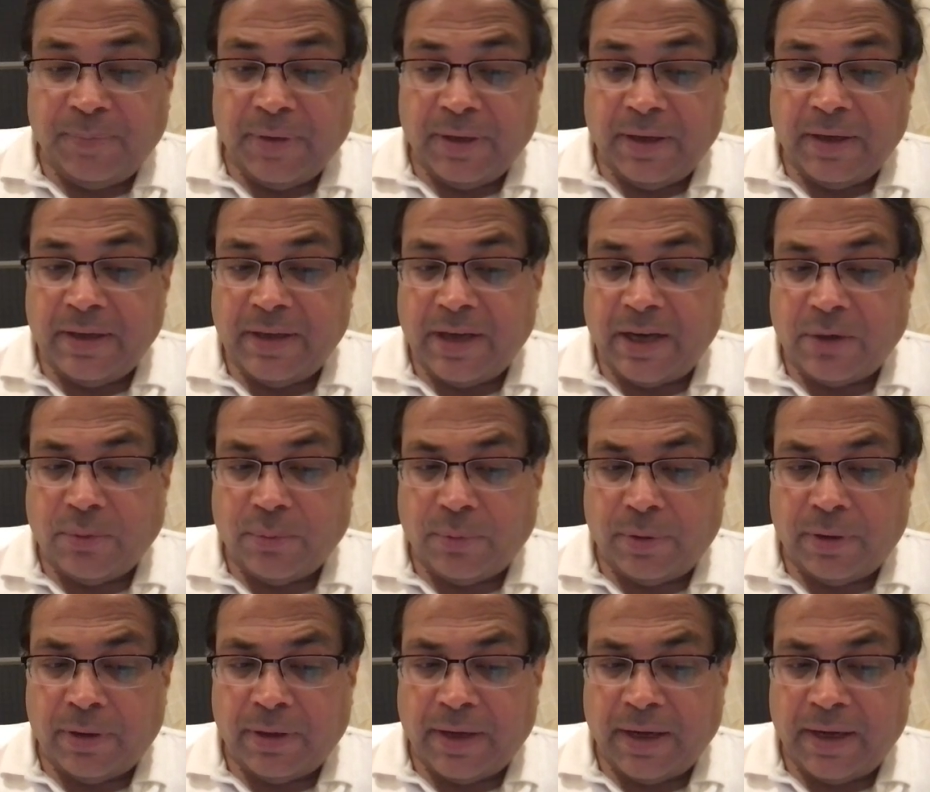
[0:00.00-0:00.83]

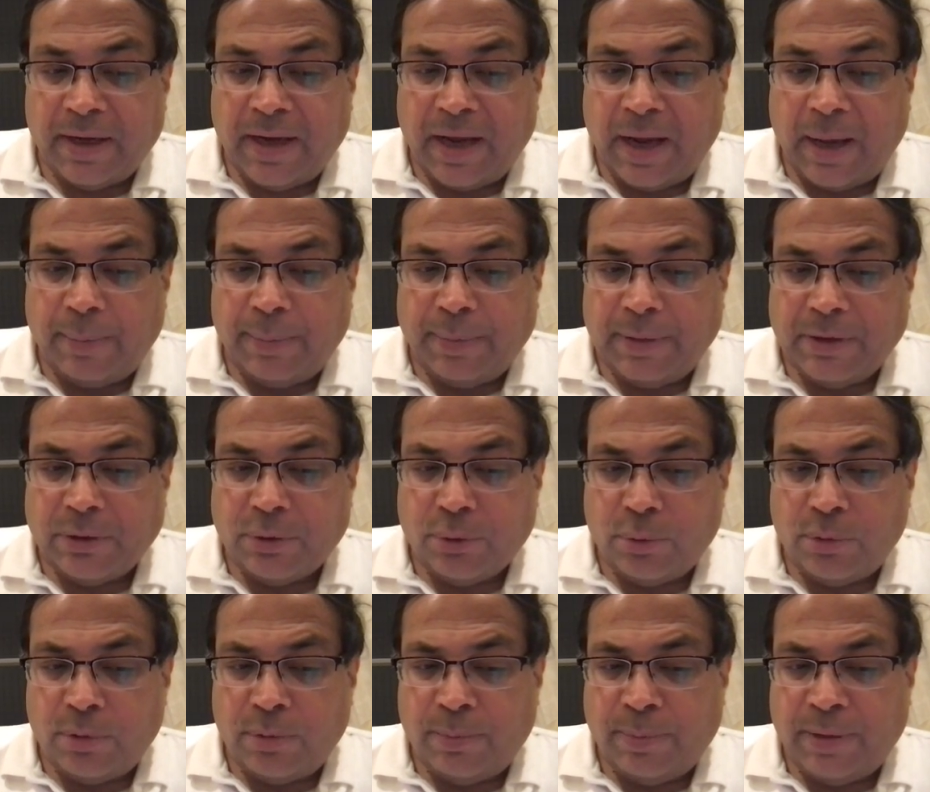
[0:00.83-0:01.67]
network, an Apple
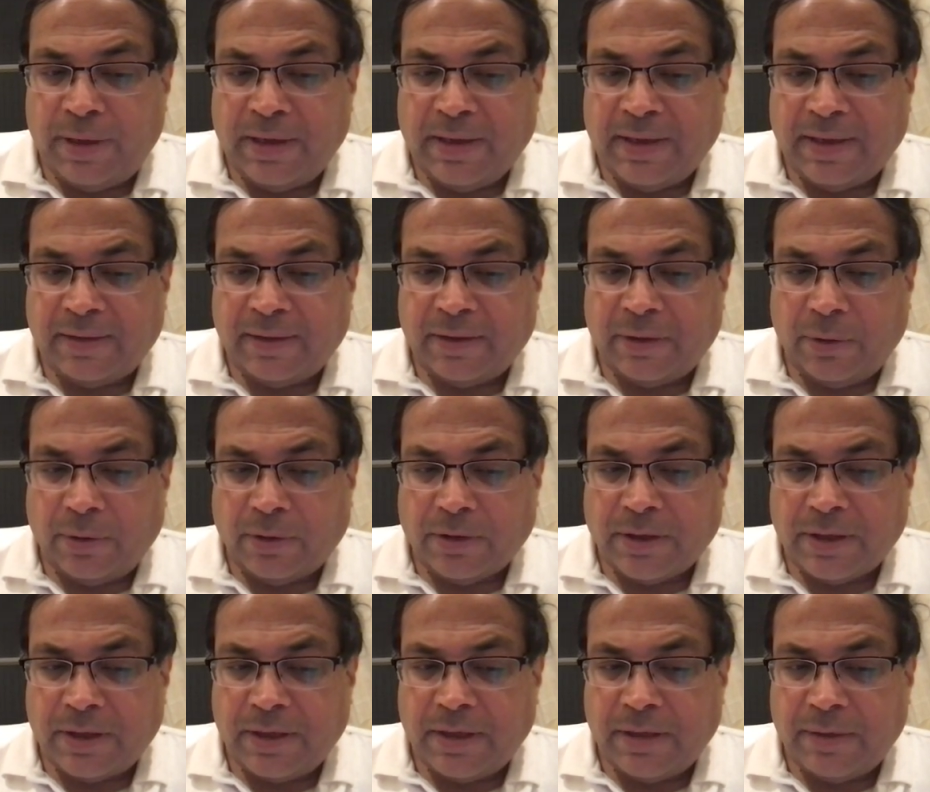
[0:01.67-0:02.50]
tool built as an
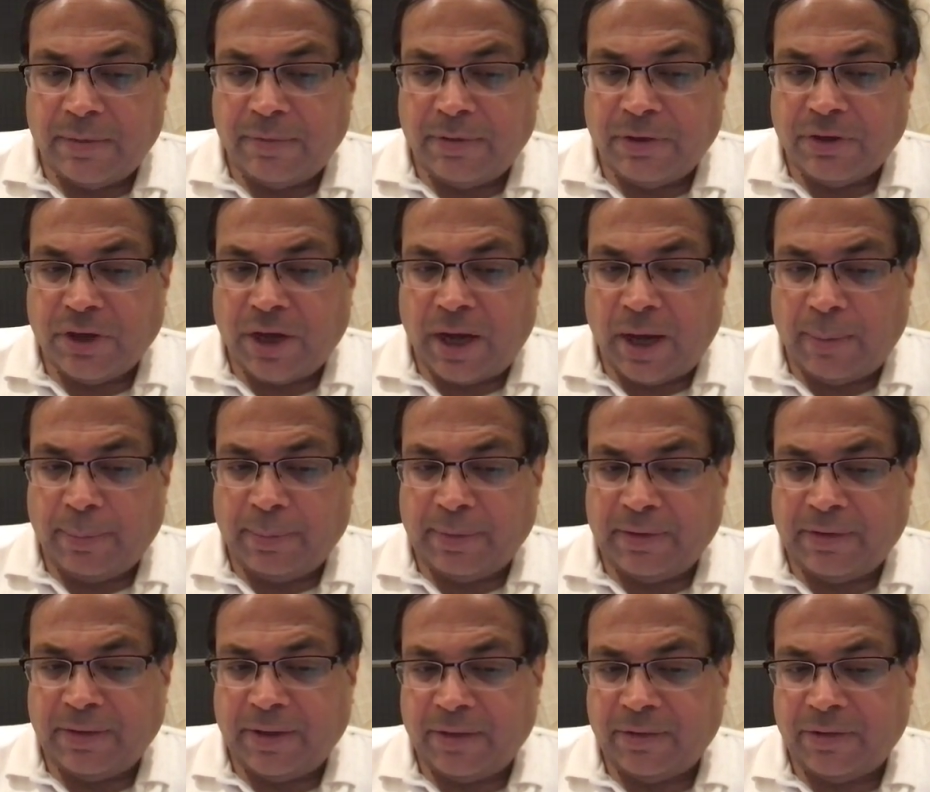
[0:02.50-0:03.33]
alternative which
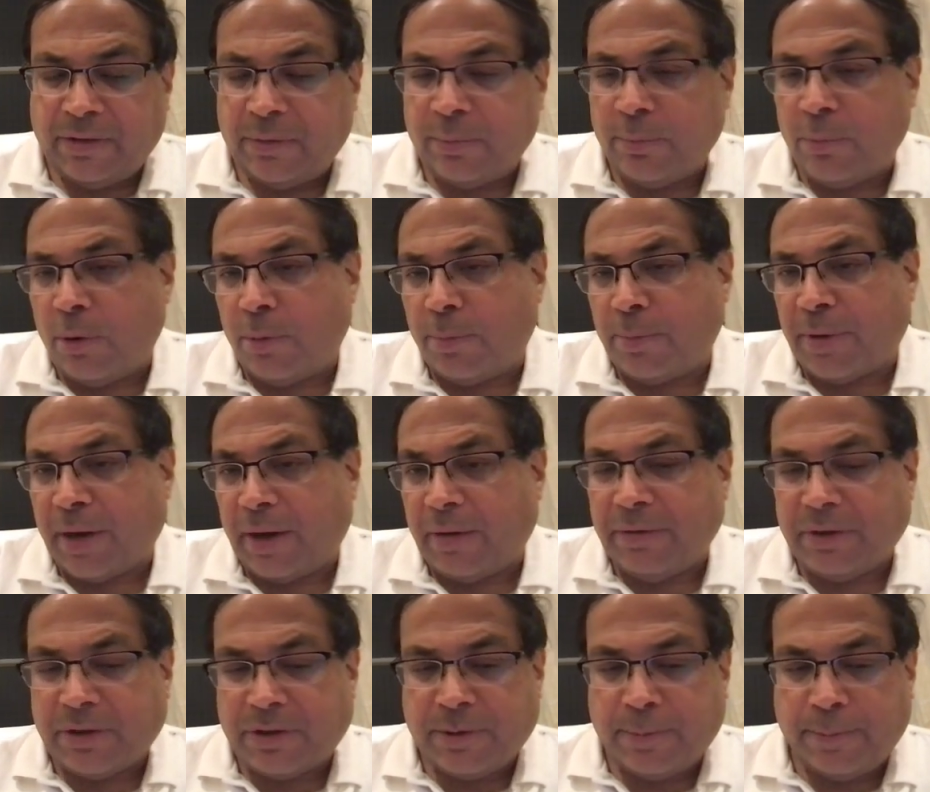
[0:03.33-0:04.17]
Apple says is more
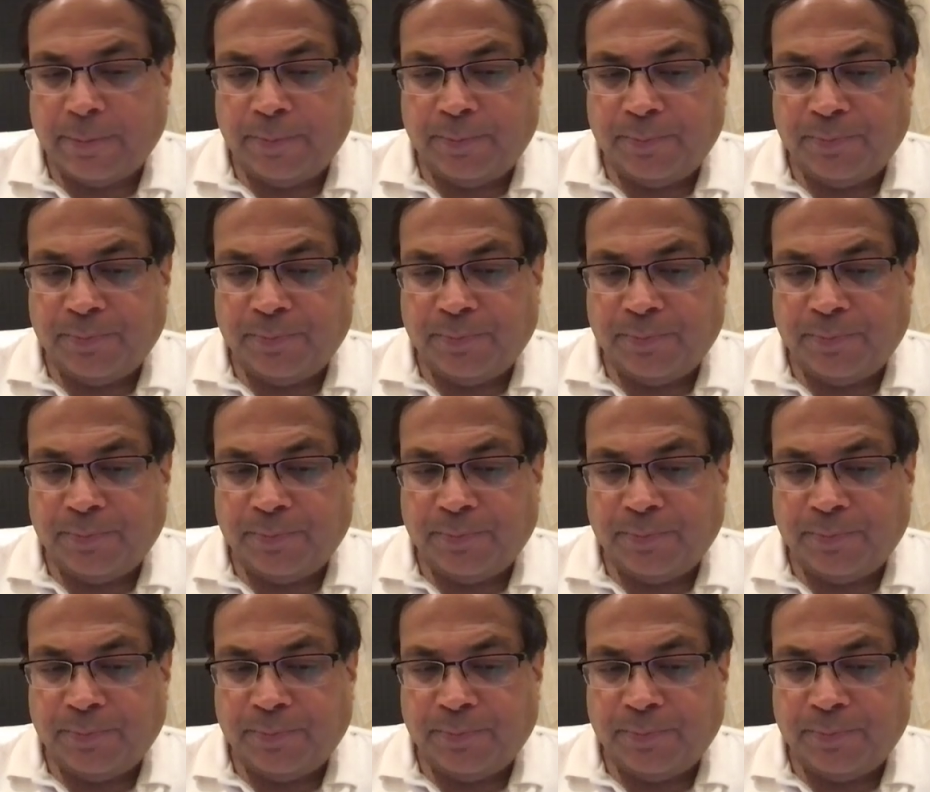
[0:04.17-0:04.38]
private.